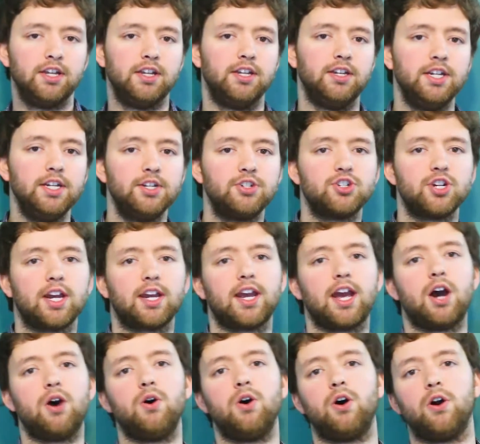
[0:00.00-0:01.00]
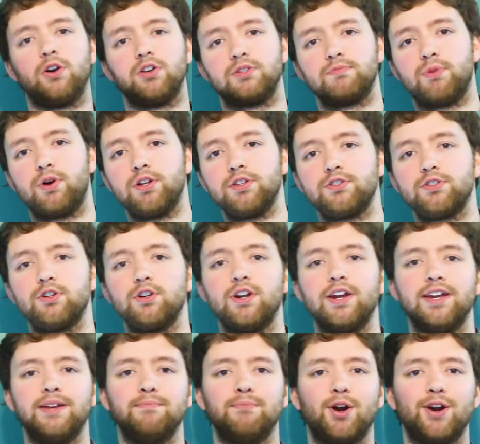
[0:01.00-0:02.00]
you need to check out our
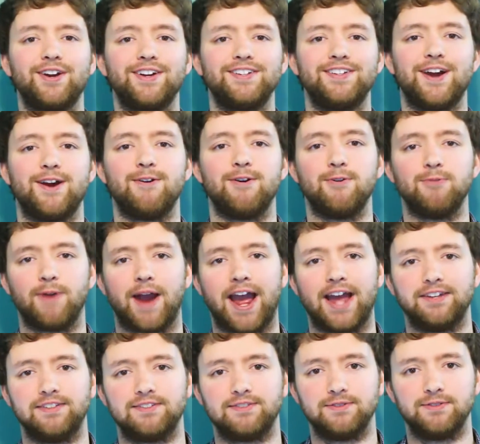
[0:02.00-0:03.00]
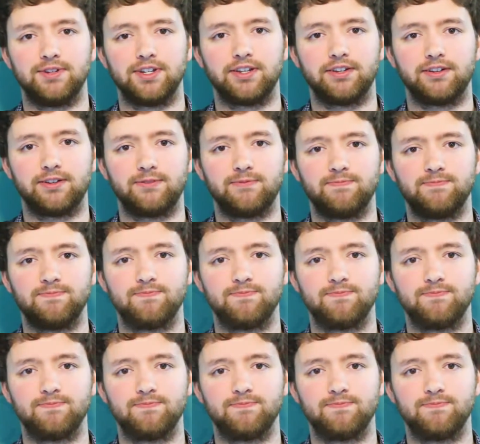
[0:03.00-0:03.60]
sponsor, Embarcadero Rad Studio.